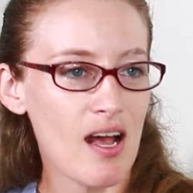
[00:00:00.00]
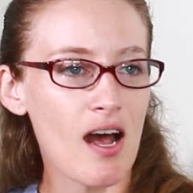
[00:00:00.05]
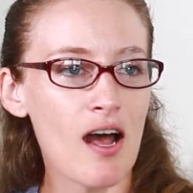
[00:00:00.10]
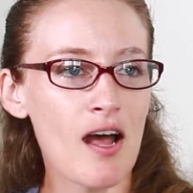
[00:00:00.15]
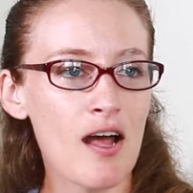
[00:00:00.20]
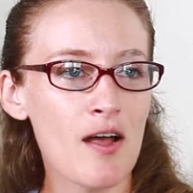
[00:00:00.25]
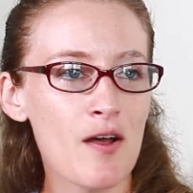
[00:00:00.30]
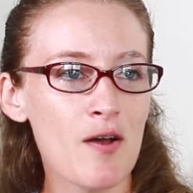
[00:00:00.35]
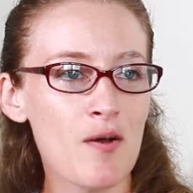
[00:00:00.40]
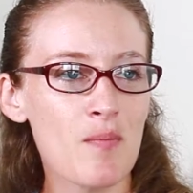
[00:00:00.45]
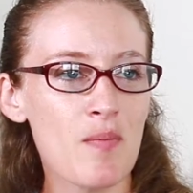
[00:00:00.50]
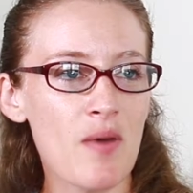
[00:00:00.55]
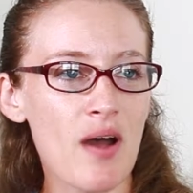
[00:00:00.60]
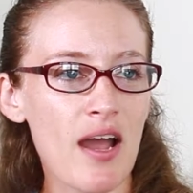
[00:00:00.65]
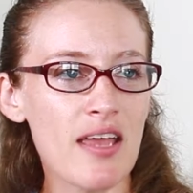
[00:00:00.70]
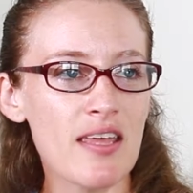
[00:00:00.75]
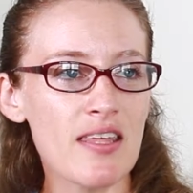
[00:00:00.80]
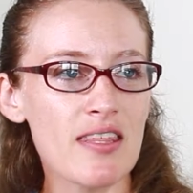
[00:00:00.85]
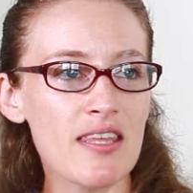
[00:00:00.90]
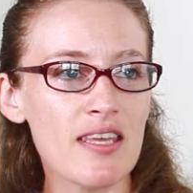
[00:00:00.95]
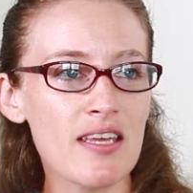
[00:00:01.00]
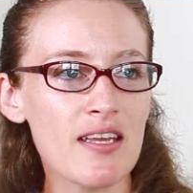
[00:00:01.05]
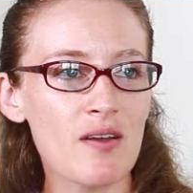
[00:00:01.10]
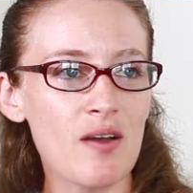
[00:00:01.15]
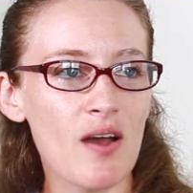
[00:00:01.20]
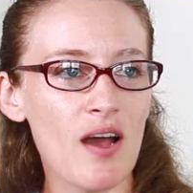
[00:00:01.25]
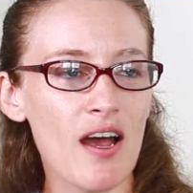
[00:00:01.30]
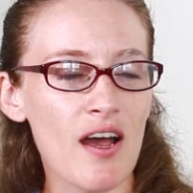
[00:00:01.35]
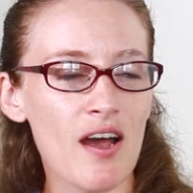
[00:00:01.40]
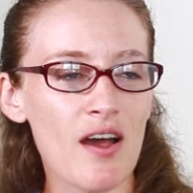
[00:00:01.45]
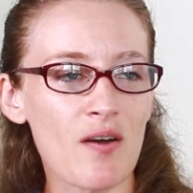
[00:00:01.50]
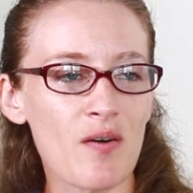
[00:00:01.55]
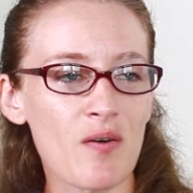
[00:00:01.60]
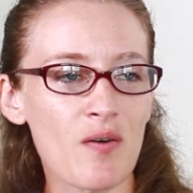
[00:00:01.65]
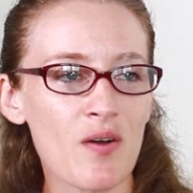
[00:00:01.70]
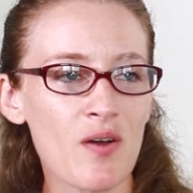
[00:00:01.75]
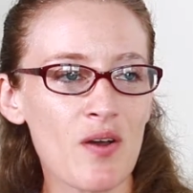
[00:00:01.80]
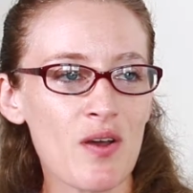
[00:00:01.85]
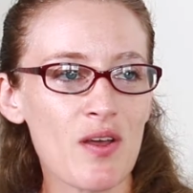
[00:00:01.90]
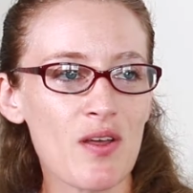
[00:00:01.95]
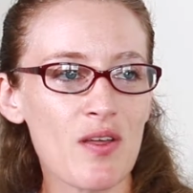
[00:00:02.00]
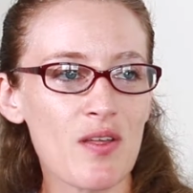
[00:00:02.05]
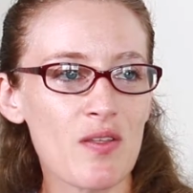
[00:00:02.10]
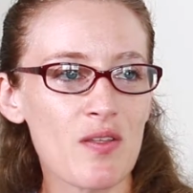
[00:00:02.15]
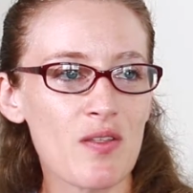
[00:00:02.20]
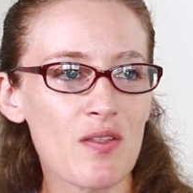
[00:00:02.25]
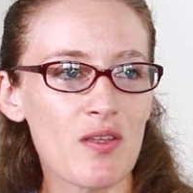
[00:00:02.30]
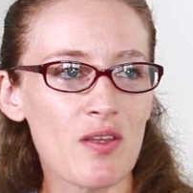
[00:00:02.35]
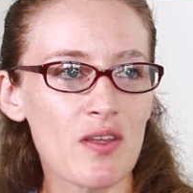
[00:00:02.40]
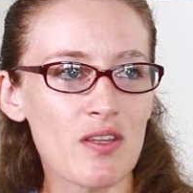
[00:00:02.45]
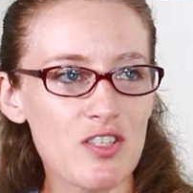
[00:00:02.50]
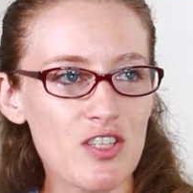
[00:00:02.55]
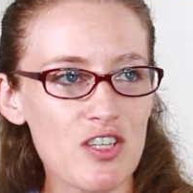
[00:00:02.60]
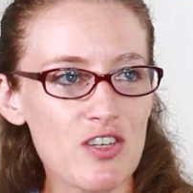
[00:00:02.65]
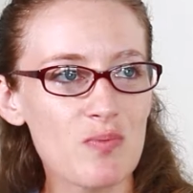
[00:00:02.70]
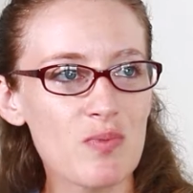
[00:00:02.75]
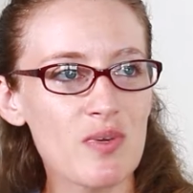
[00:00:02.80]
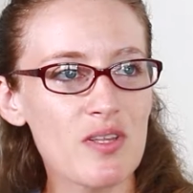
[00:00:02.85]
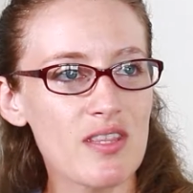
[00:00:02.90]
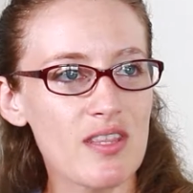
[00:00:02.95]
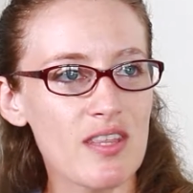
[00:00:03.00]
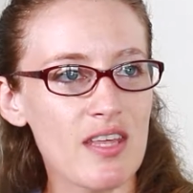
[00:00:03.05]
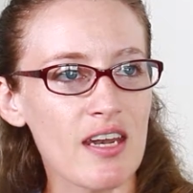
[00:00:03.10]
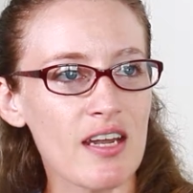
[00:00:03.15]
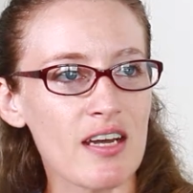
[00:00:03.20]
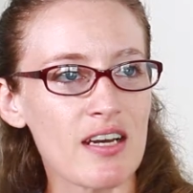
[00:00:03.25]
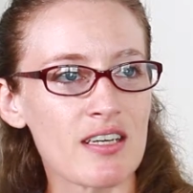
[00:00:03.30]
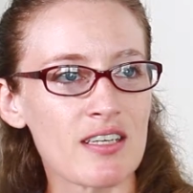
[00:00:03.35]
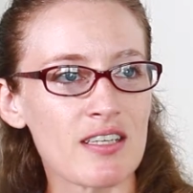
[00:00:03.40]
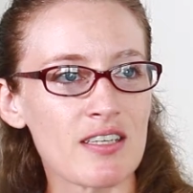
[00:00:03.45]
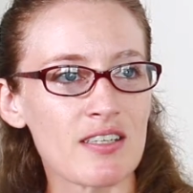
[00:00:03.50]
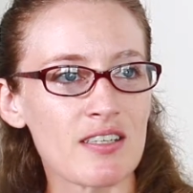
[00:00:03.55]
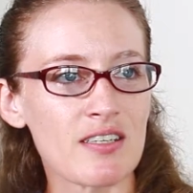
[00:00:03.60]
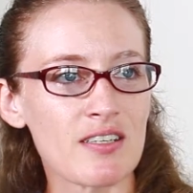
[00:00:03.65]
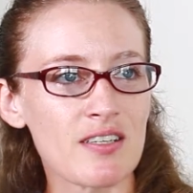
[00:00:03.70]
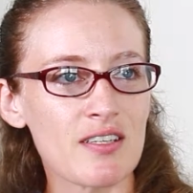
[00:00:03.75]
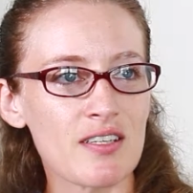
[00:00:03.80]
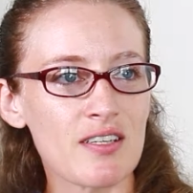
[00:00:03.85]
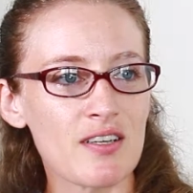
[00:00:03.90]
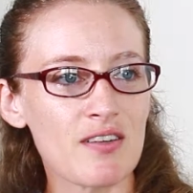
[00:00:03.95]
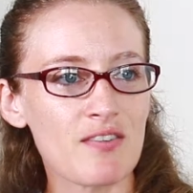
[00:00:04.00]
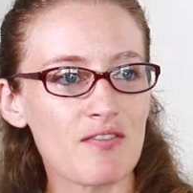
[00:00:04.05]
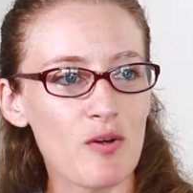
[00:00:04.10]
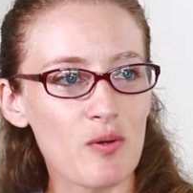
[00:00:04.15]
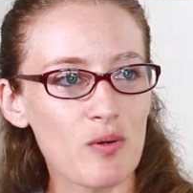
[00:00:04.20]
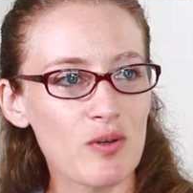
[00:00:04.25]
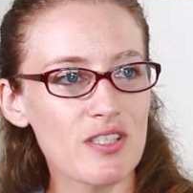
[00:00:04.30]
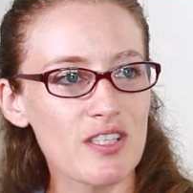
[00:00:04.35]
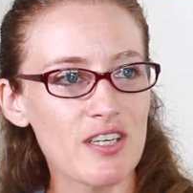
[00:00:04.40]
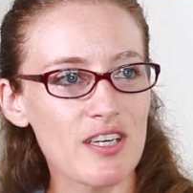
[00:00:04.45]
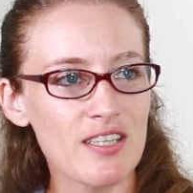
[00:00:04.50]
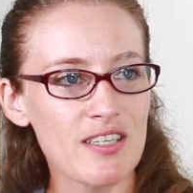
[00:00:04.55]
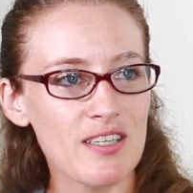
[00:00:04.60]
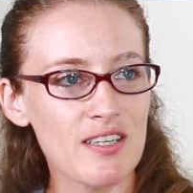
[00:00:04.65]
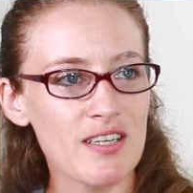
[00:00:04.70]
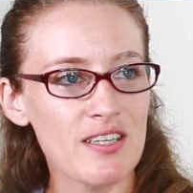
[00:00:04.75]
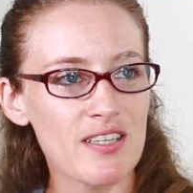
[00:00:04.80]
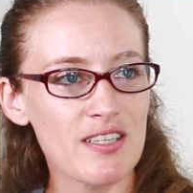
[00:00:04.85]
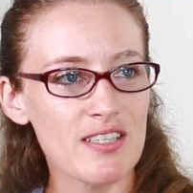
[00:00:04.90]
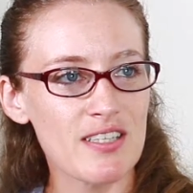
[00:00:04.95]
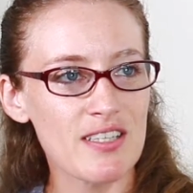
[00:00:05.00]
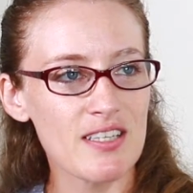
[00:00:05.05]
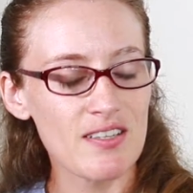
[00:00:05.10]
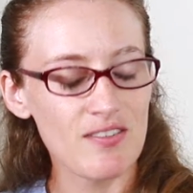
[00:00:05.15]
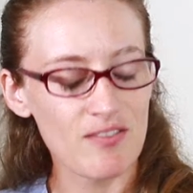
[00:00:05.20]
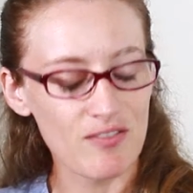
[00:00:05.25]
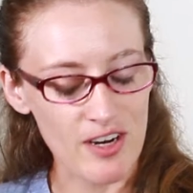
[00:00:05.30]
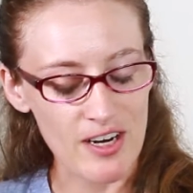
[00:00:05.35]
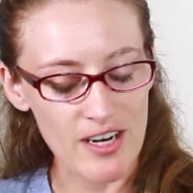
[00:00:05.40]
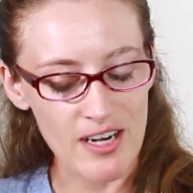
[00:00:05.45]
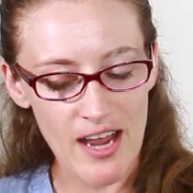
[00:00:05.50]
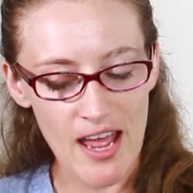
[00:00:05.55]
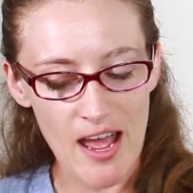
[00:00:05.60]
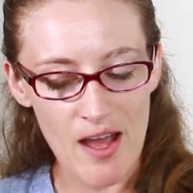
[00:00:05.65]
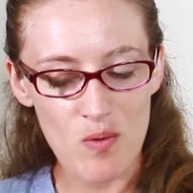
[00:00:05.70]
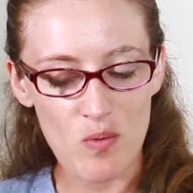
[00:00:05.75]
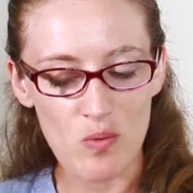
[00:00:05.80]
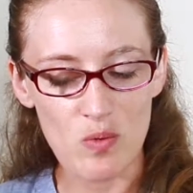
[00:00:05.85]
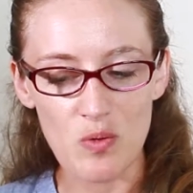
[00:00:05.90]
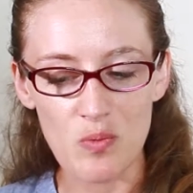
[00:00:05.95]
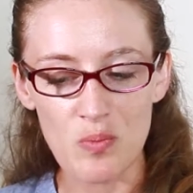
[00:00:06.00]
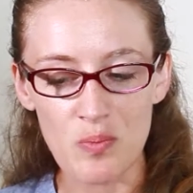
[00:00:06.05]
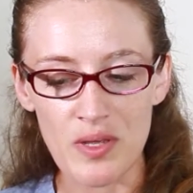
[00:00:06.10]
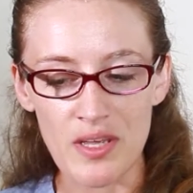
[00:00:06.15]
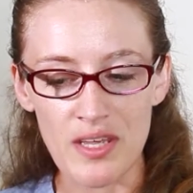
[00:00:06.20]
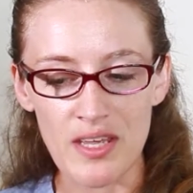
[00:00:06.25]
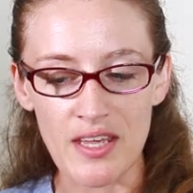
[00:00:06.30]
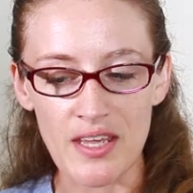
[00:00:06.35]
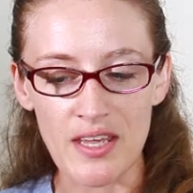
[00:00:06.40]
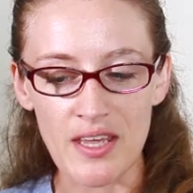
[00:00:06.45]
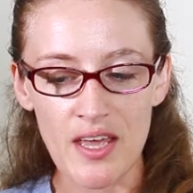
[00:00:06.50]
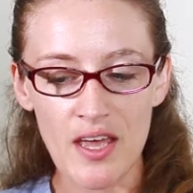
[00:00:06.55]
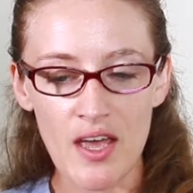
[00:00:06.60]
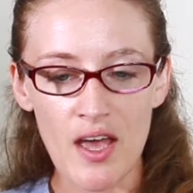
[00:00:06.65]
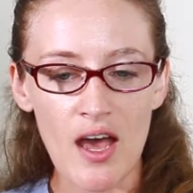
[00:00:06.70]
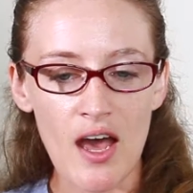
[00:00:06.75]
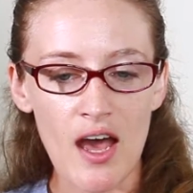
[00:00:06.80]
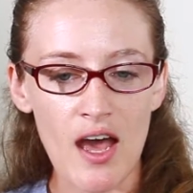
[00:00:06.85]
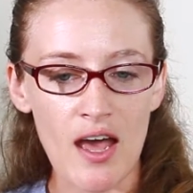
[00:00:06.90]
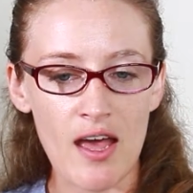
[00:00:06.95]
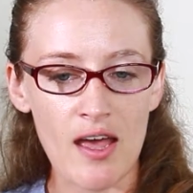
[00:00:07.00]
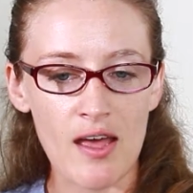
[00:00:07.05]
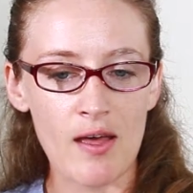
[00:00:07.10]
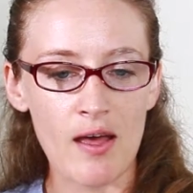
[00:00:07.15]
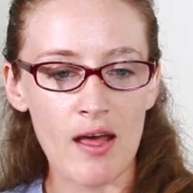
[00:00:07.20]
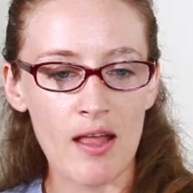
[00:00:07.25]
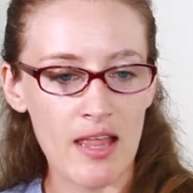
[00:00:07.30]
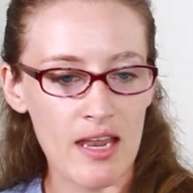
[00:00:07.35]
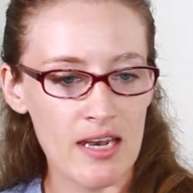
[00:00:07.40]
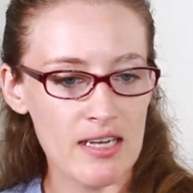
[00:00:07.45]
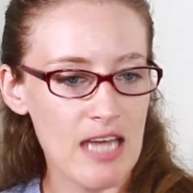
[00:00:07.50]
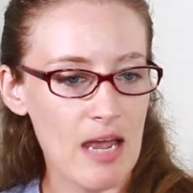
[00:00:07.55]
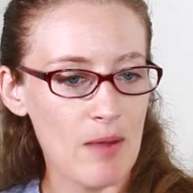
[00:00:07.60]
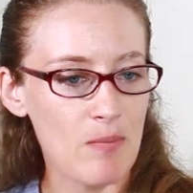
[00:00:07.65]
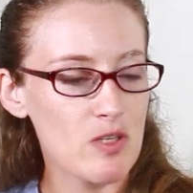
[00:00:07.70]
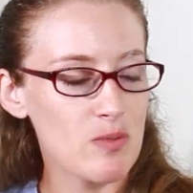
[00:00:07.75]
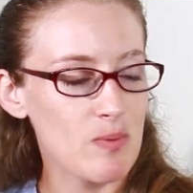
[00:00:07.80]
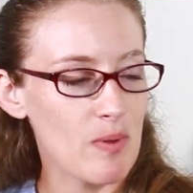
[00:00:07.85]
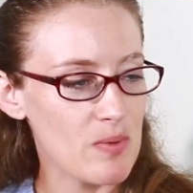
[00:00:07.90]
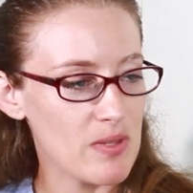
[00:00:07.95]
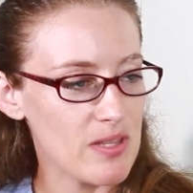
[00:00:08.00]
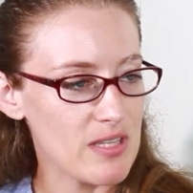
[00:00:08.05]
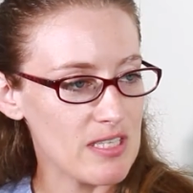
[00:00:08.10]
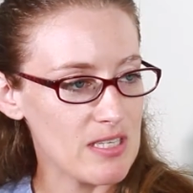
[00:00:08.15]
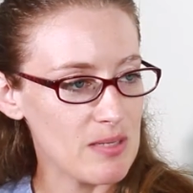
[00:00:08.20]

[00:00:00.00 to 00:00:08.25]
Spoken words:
I think the achievement that I'll focus on right now will be a lot of time was spent with the